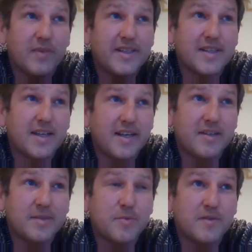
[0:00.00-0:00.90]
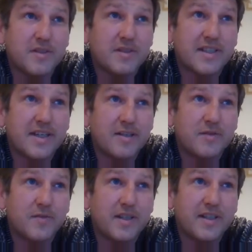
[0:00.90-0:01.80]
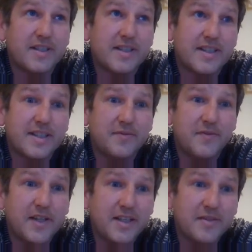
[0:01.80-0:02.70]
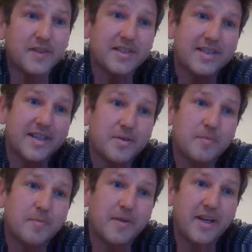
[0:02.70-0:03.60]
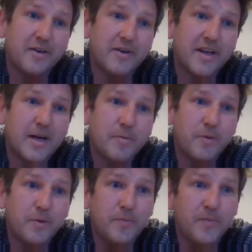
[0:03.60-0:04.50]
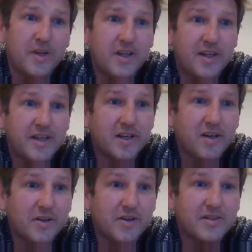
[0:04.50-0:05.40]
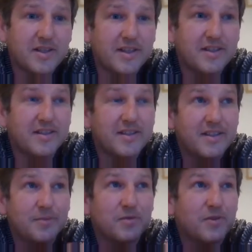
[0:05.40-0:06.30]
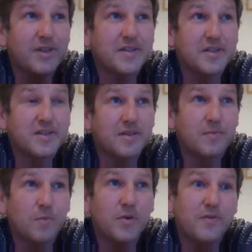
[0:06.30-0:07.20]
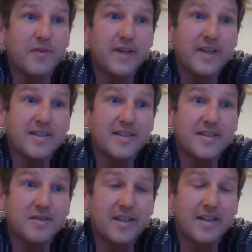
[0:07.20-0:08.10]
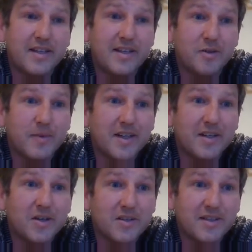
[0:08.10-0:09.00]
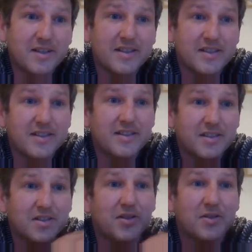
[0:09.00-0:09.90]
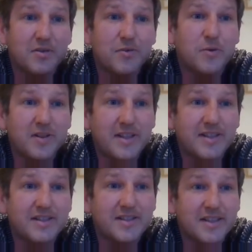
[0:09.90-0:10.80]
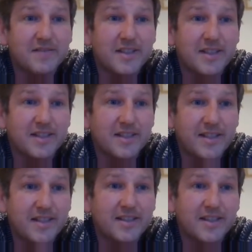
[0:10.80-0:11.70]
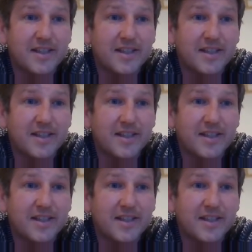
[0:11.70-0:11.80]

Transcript: East Clare. She moved to Scariff in 95 and set up here in Caparo in a cottage. And it was really just one field in her back garden that she started growing these and saving these seeds.